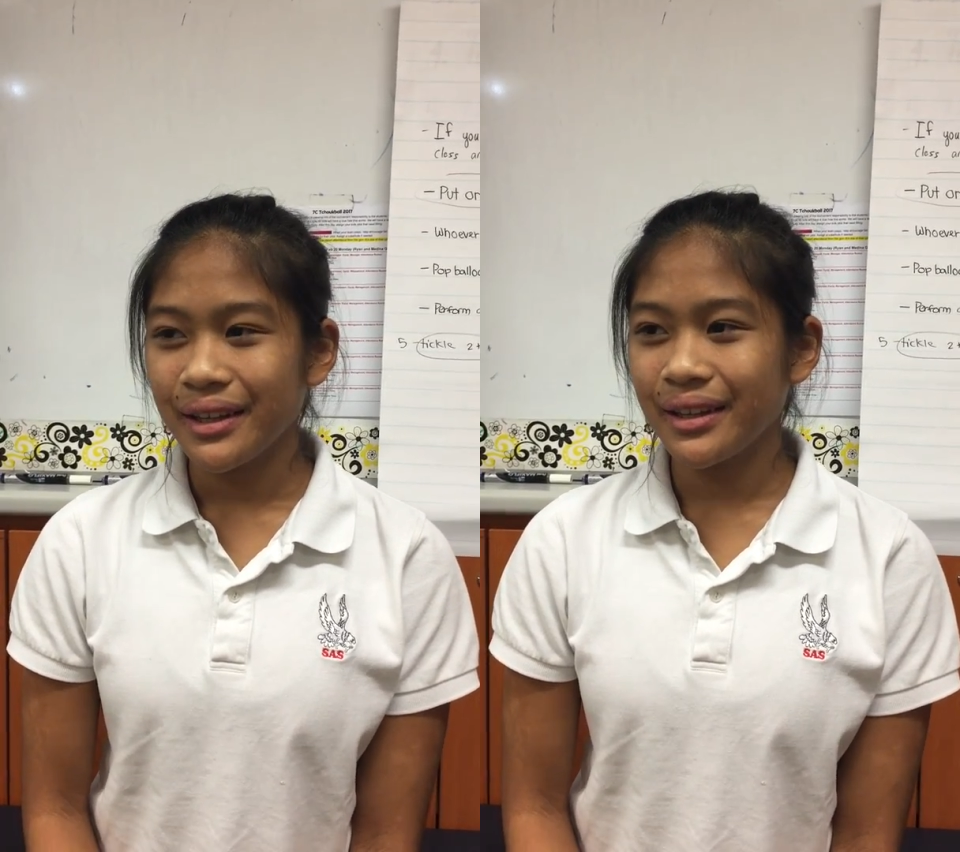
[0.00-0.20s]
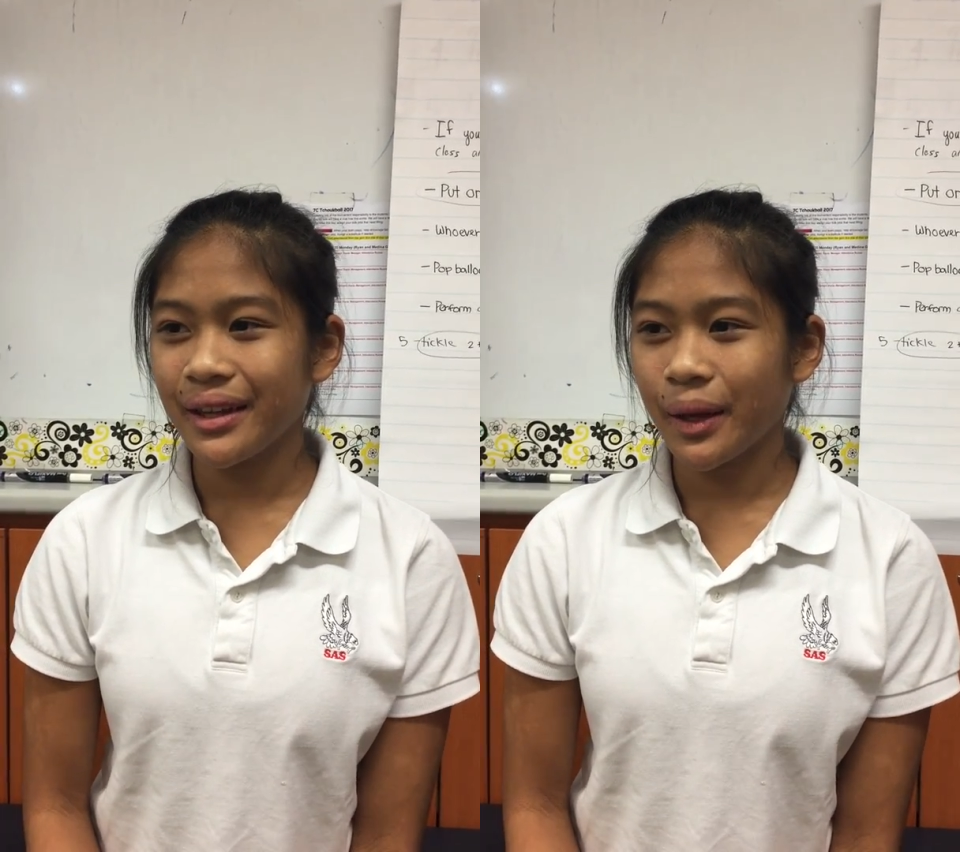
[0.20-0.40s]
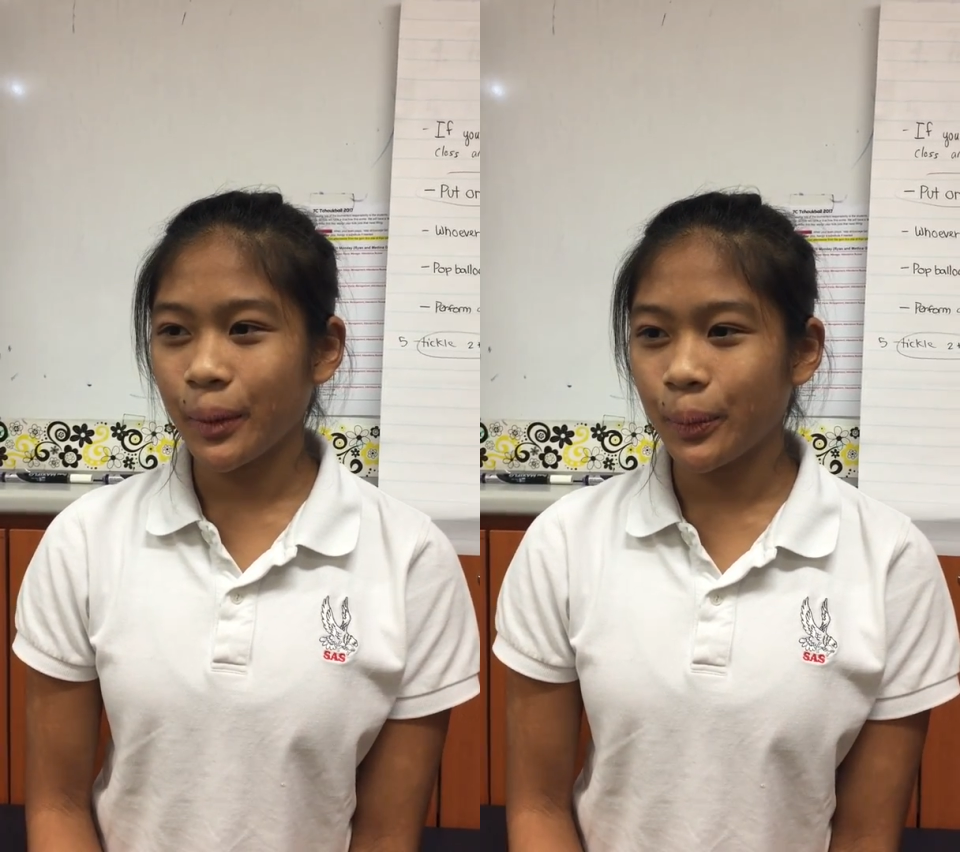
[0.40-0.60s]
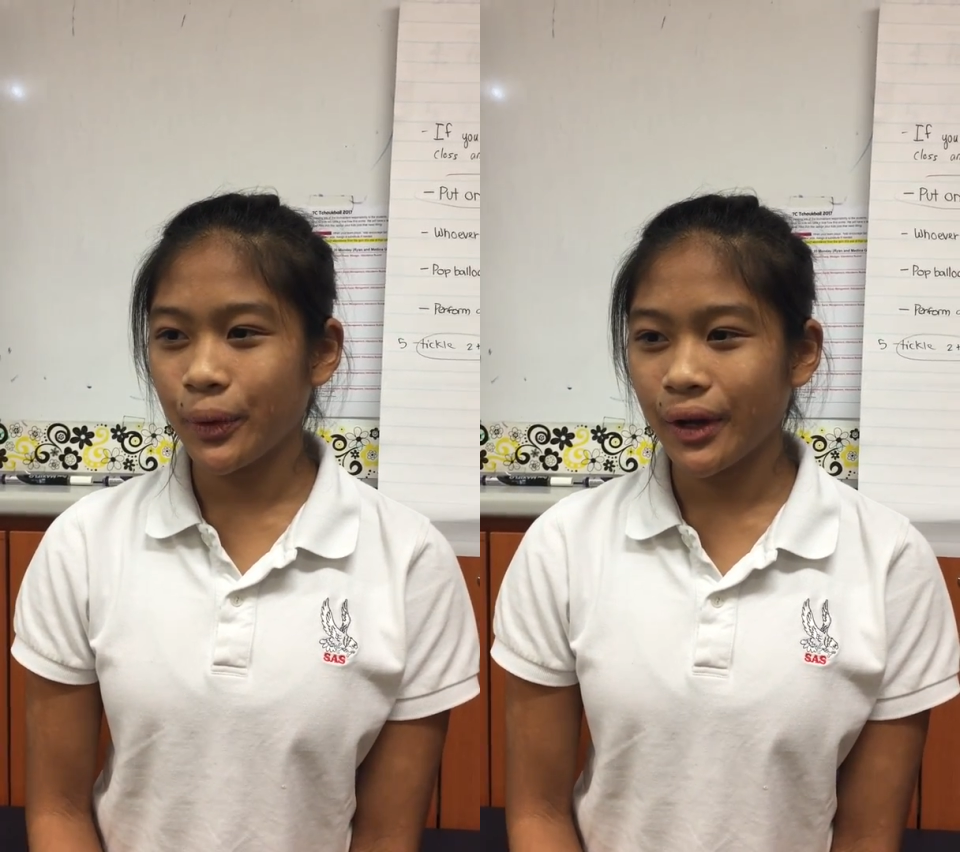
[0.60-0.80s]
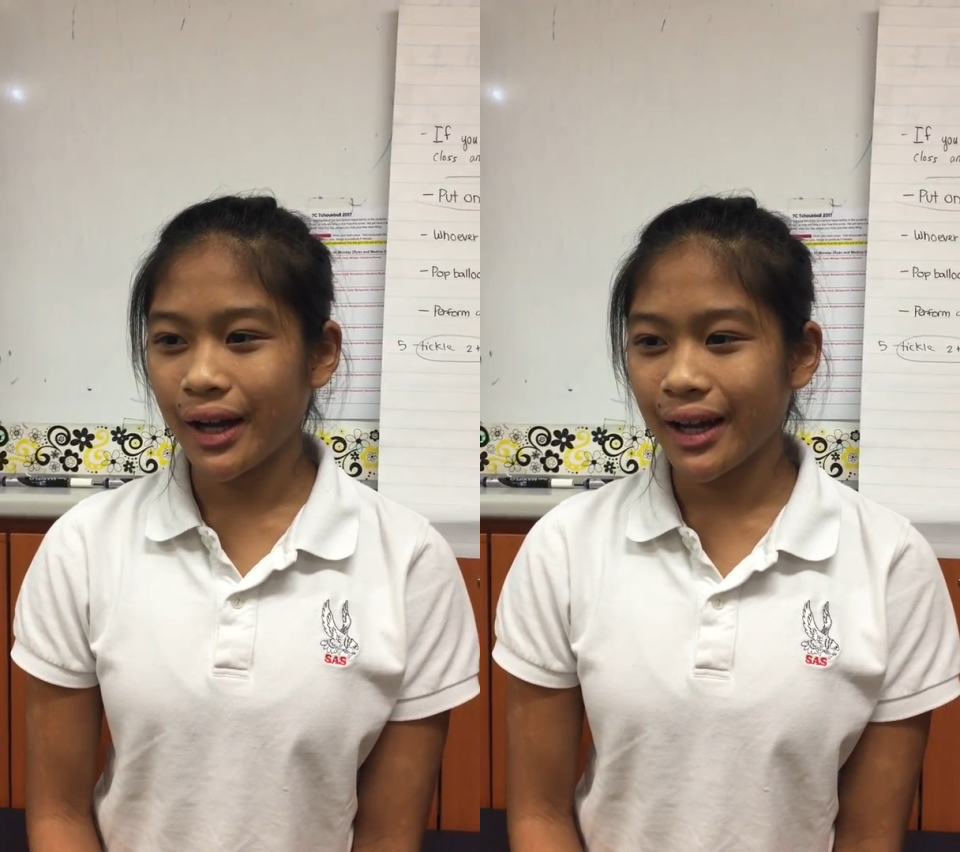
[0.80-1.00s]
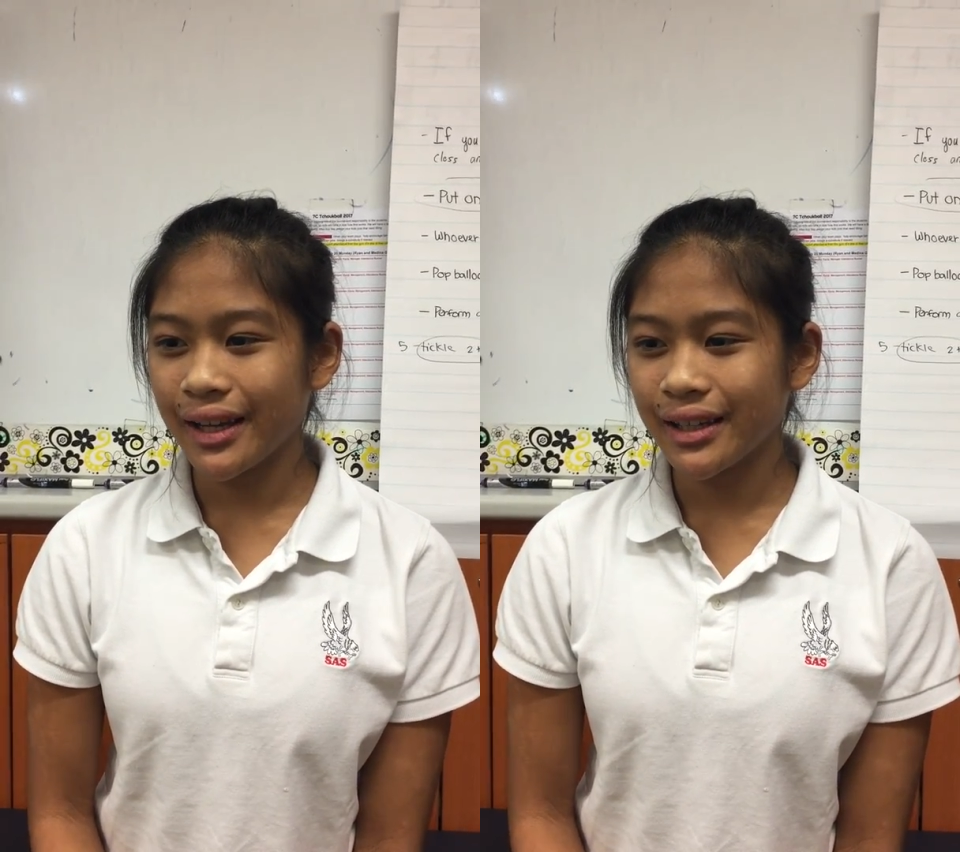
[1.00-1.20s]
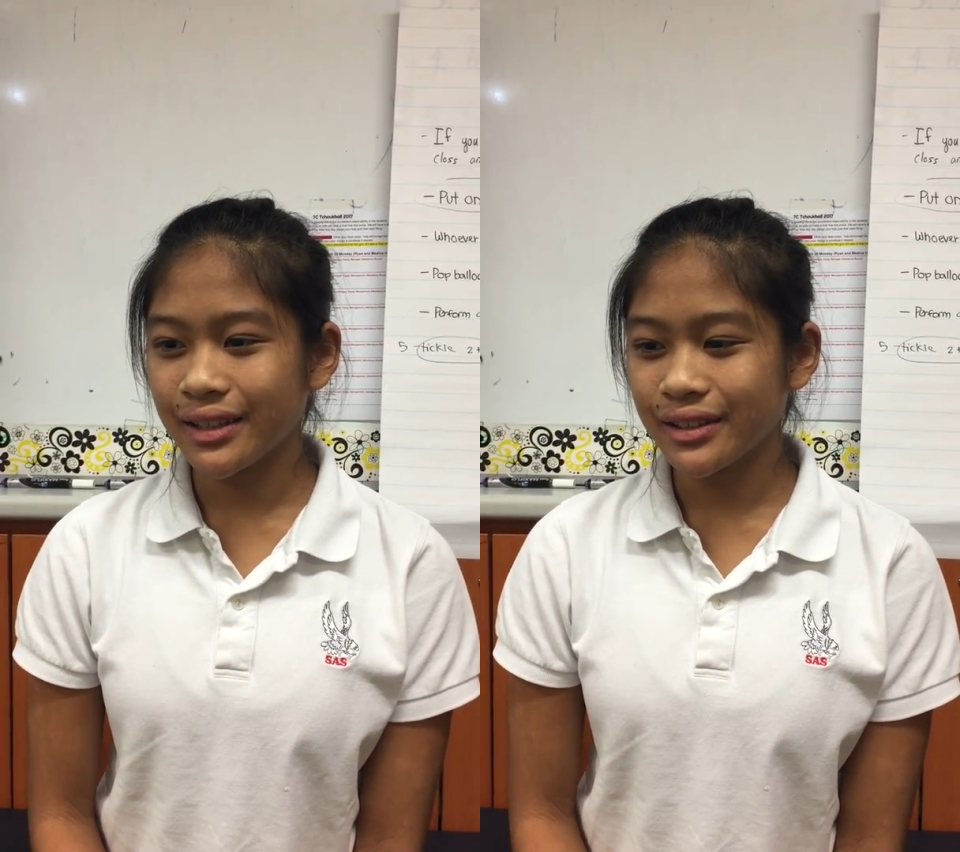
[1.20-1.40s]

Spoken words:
Yeah, but I